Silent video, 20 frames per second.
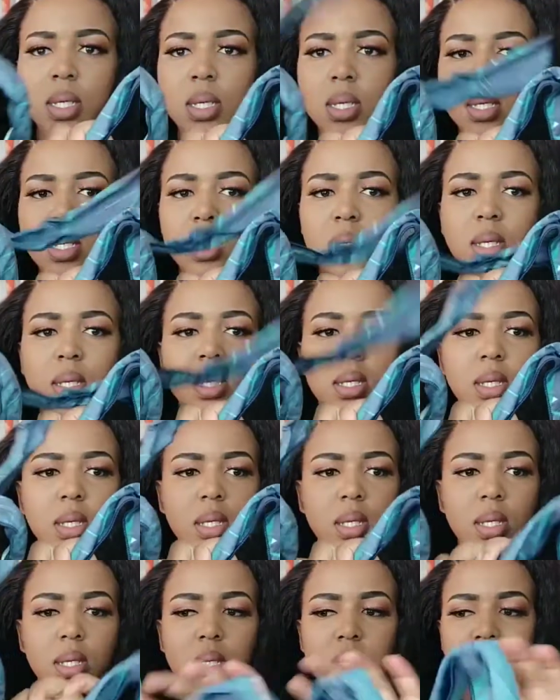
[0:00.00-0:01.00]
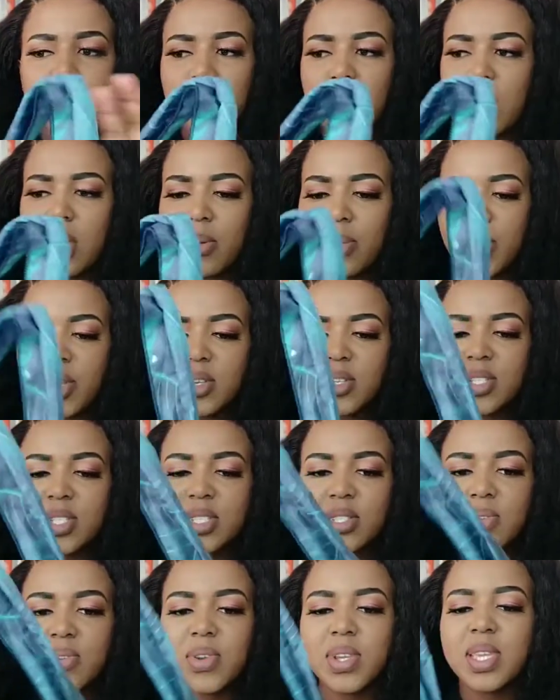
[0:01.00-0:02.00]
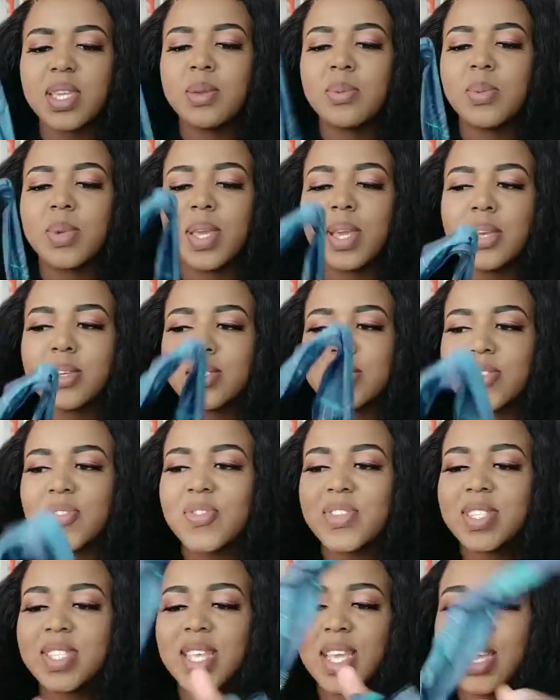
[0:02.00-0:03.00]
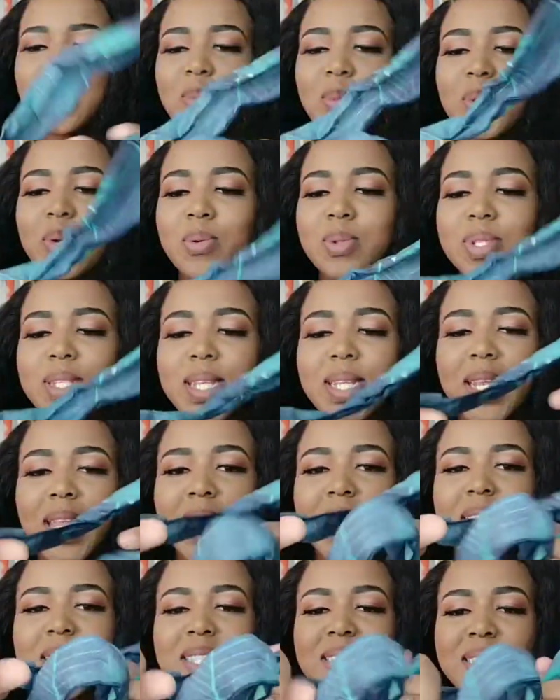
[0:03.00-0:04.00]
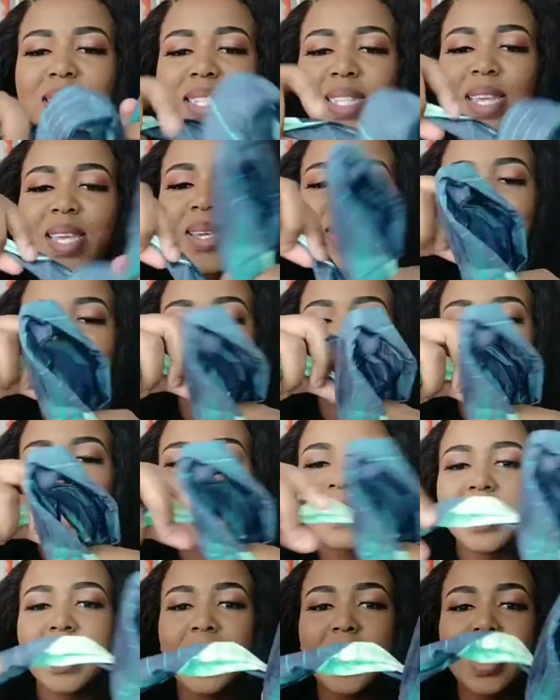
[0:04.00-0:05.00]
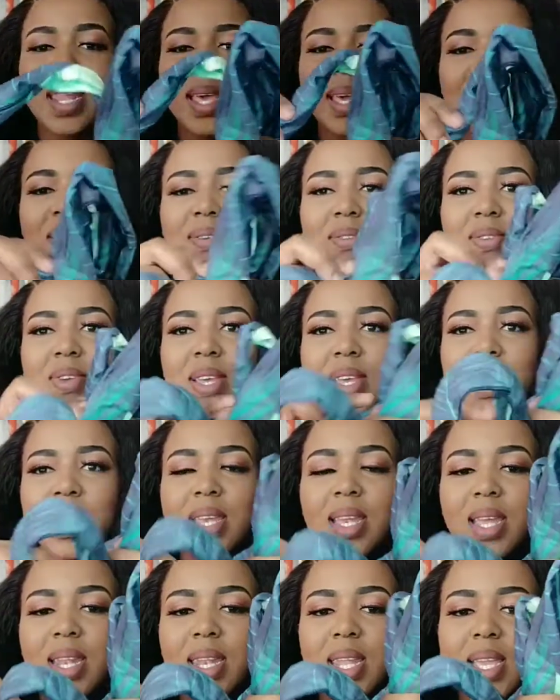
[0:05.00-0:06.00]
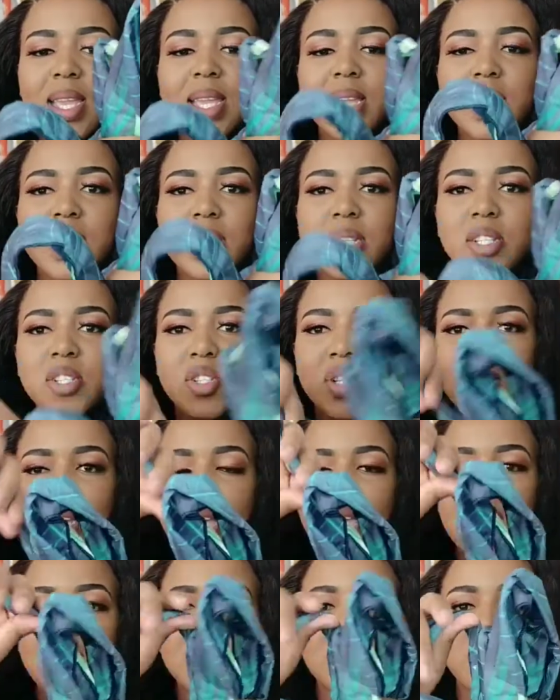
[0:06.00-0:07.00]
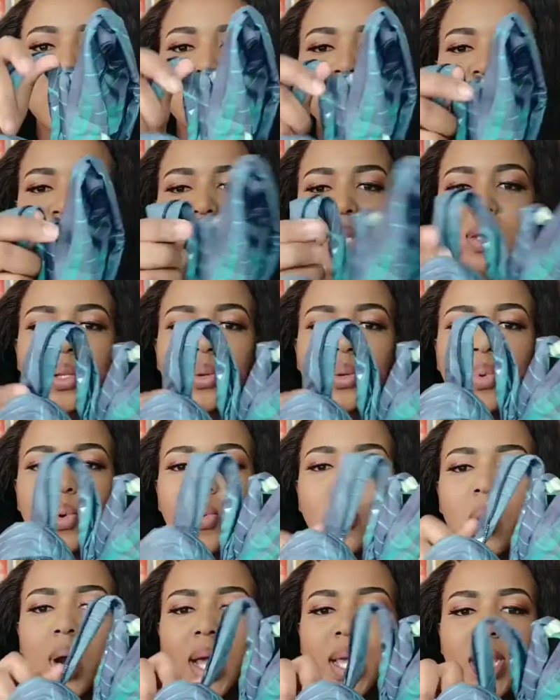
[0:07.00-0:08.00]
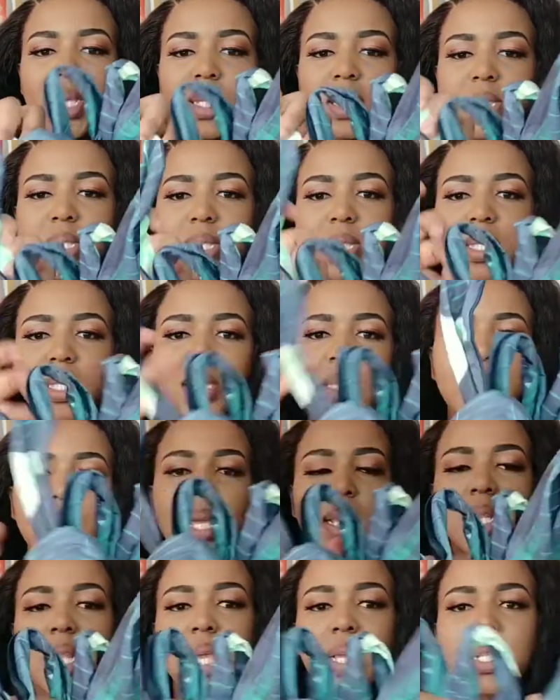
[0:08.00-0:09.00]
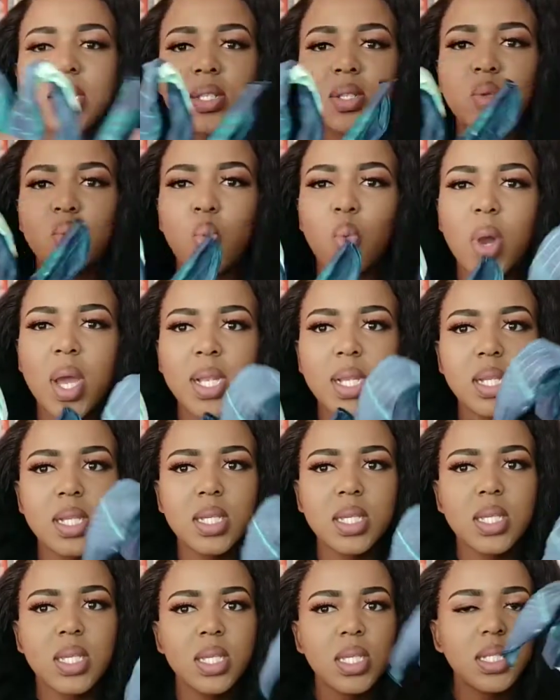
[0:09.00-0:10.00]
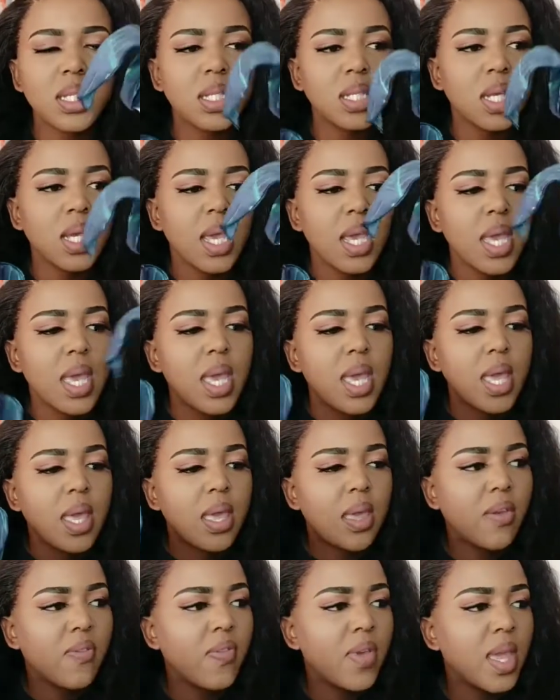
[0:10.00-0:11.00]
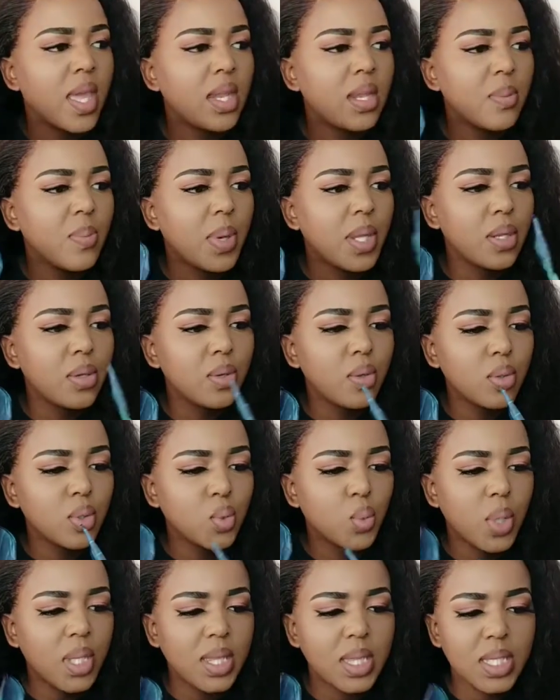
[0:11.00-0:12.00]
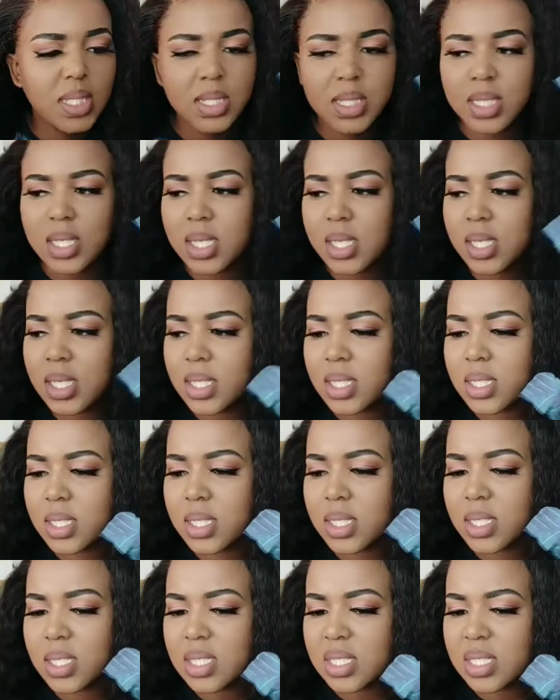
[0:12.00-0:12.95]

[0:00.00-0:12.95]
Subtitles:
Oh my gosh, it's freaking me out. It feels like I'm holding like a snake or something alive. Like, it literally has those bendable wires inside, like just one in each. If anybody knows what this is,